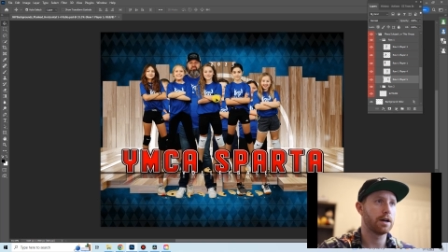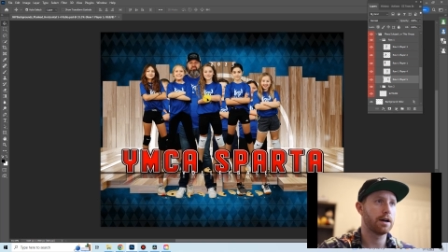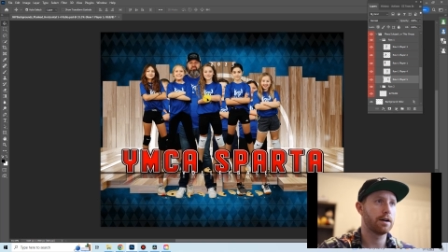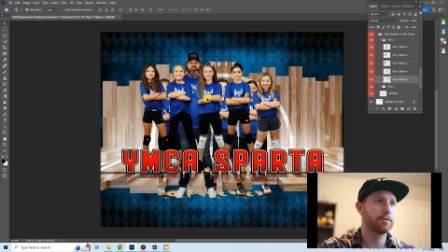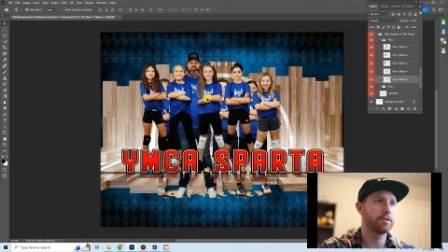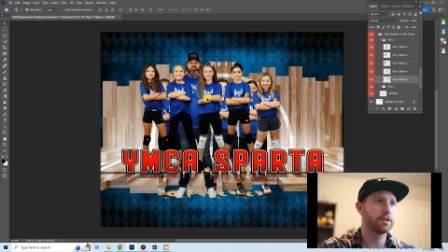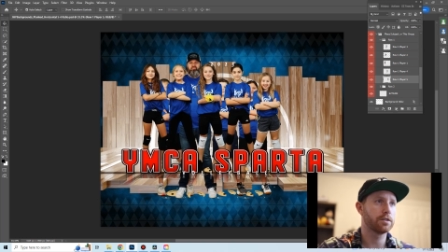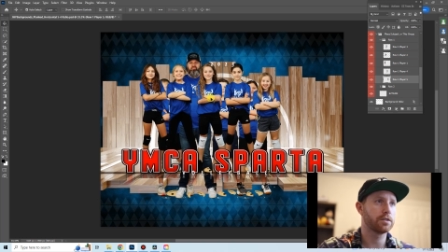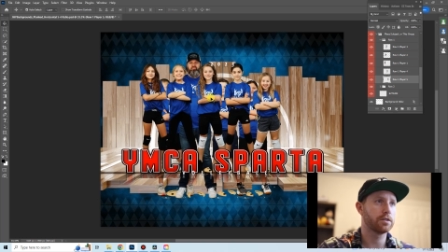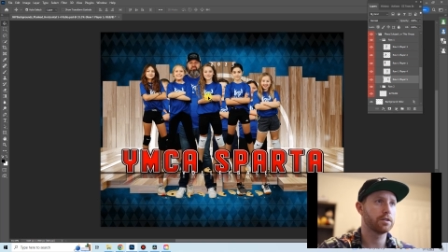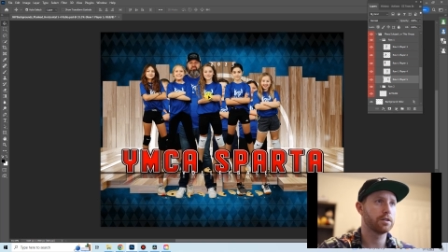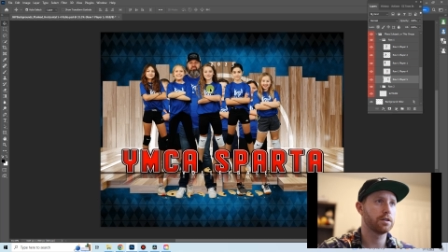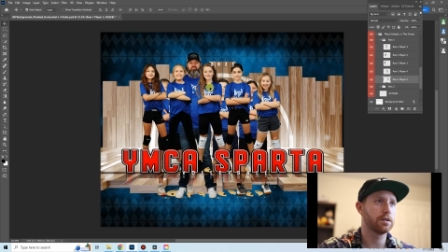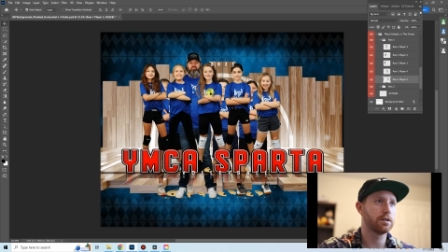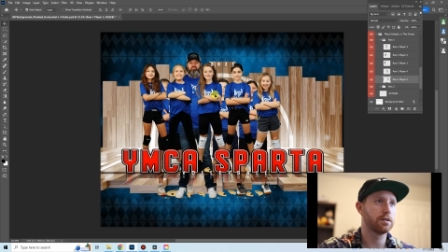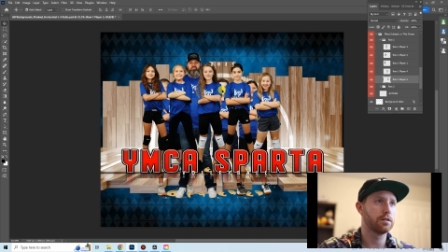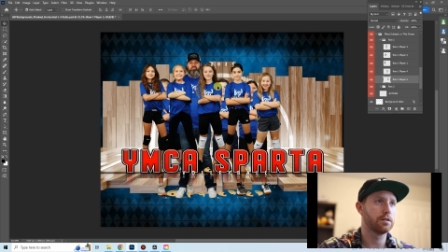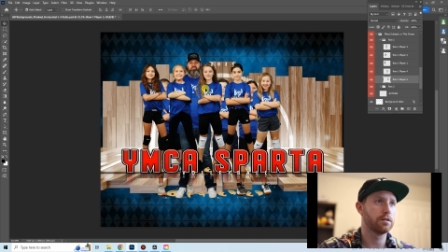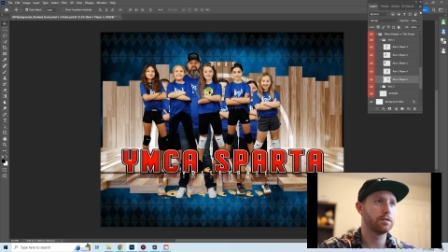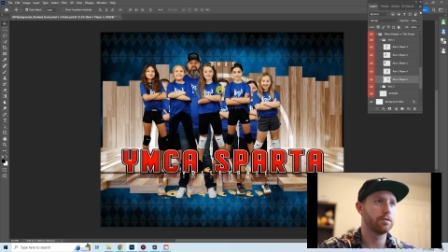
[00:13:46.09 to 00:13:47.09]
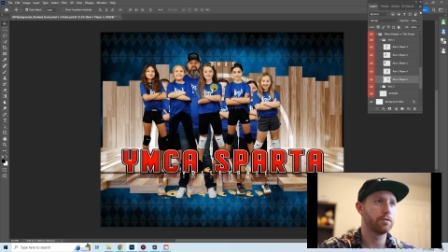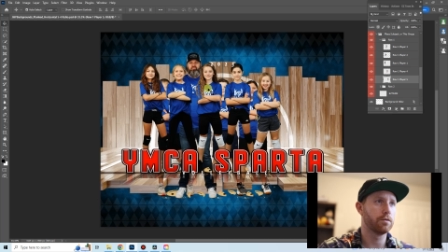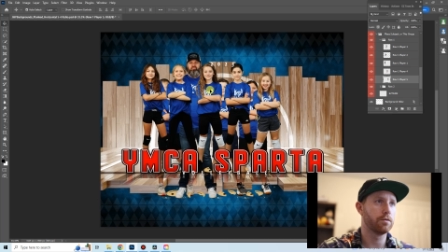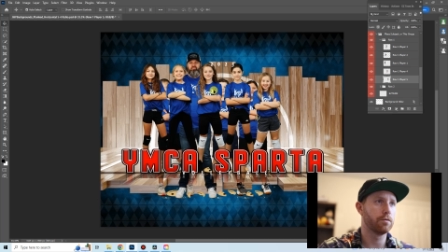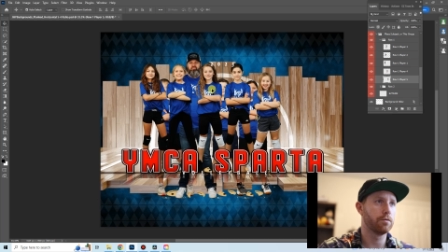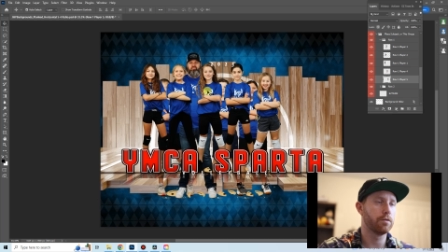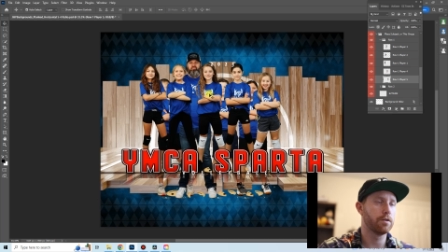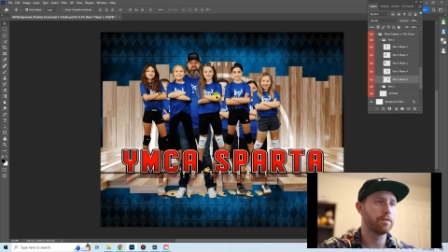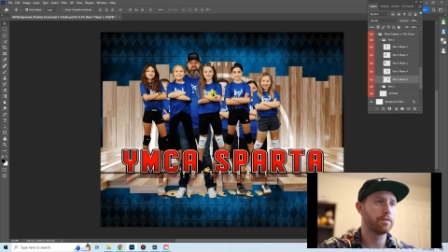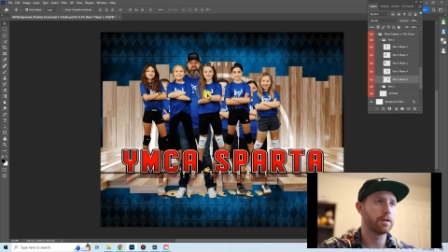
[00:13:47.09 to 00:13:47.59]
Obviously,
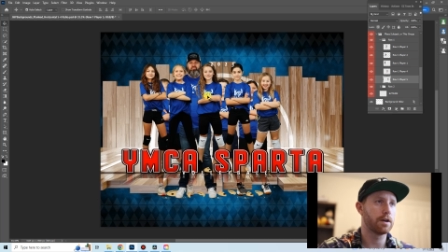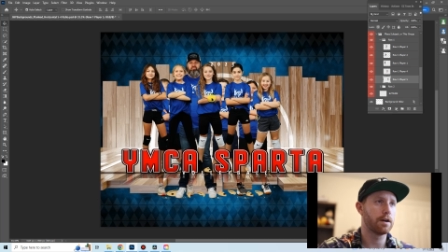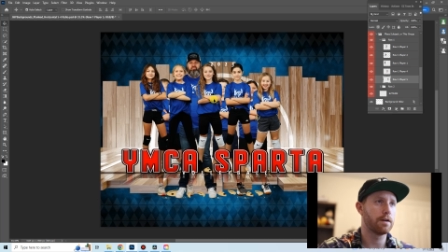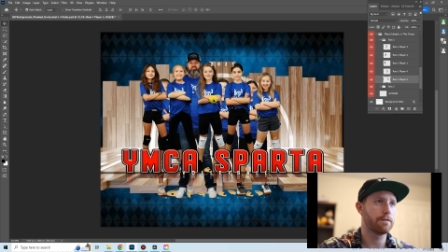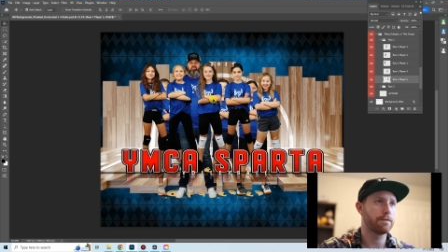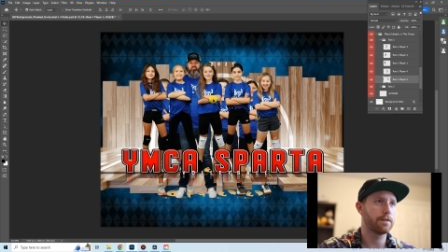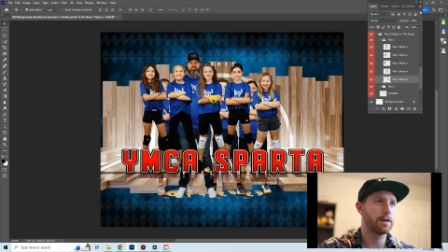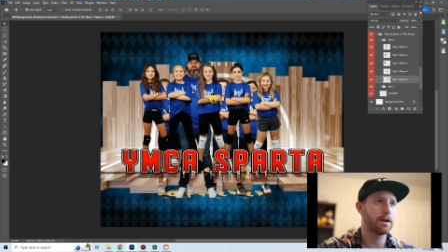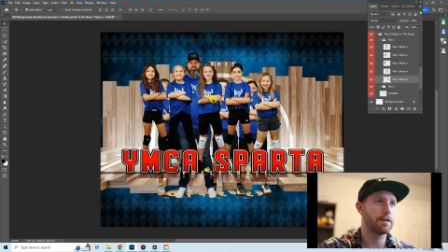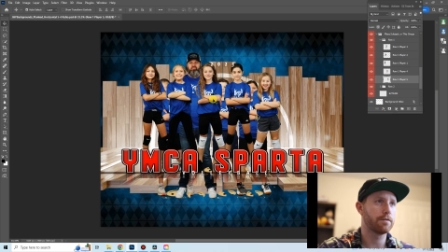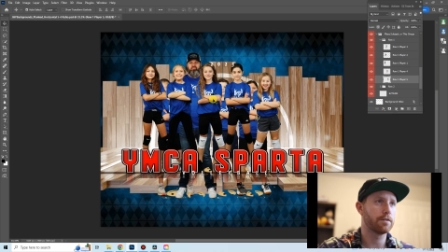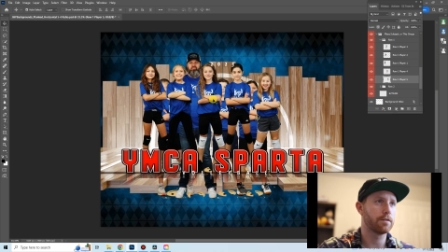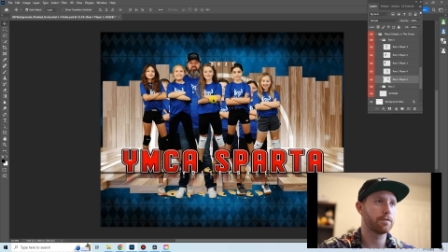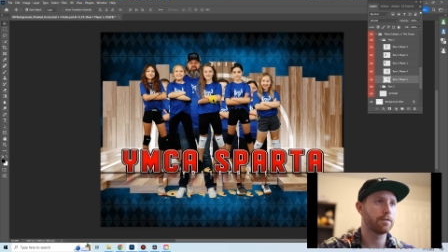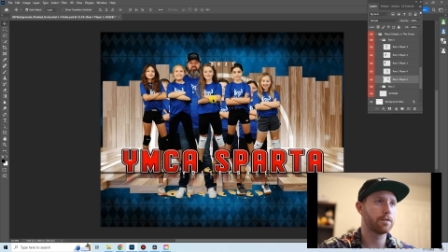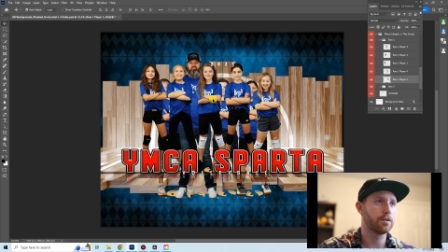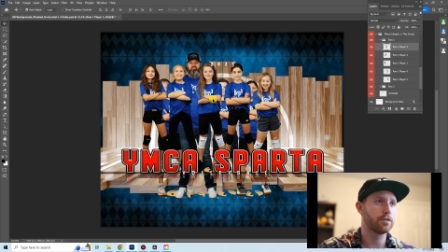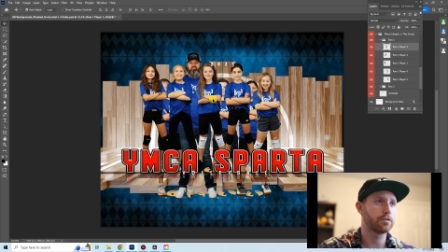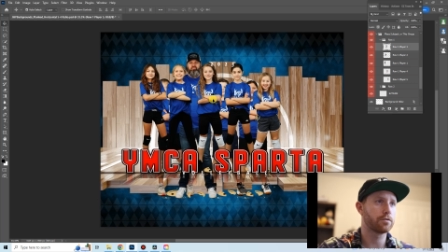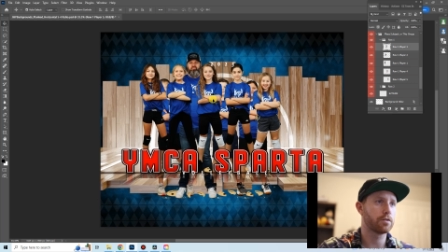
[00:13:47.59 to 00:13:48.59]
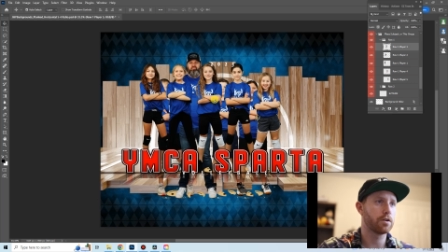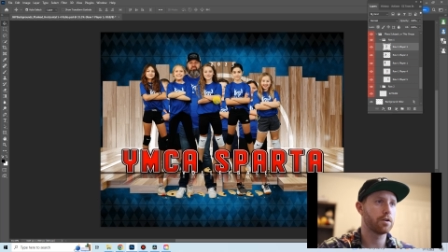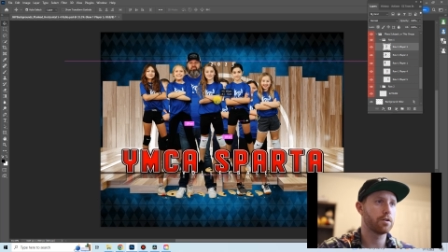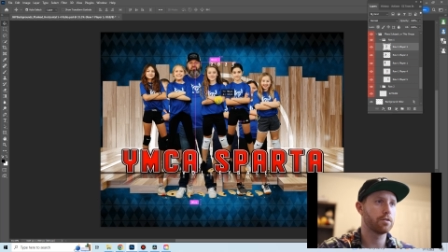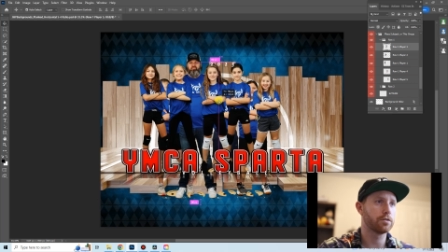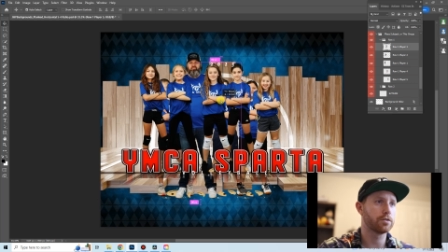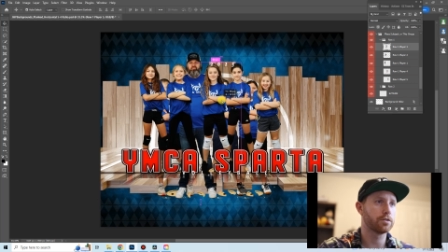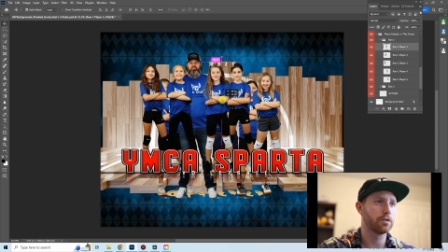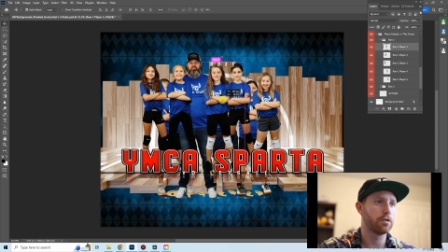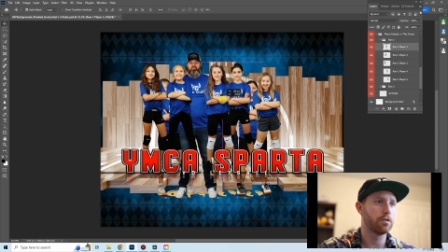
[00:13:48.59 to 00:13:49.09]
we've got 5 in the first row,
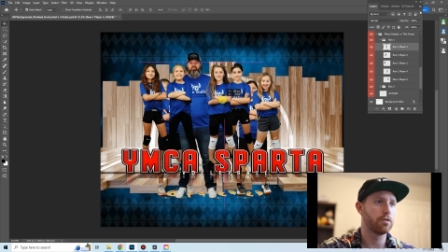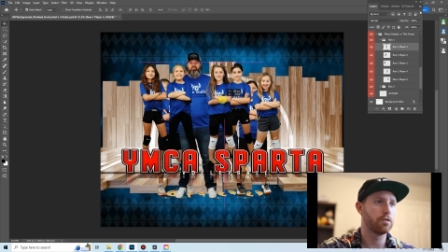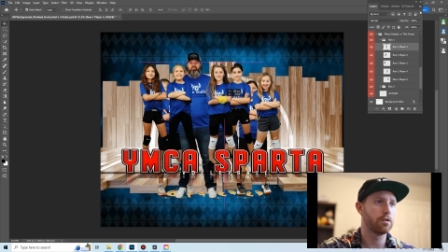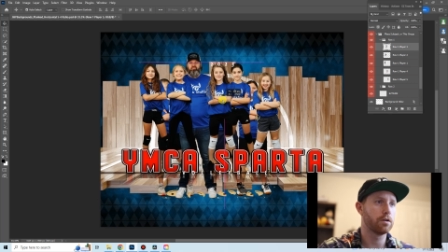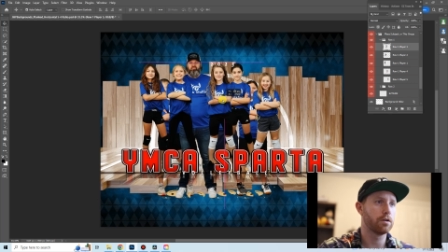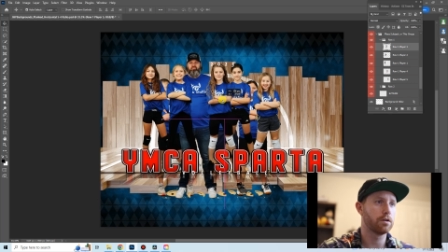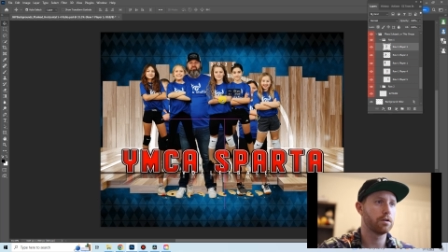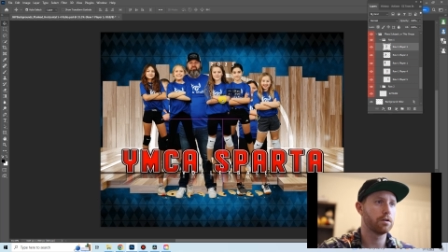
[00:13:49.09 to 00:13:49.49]
so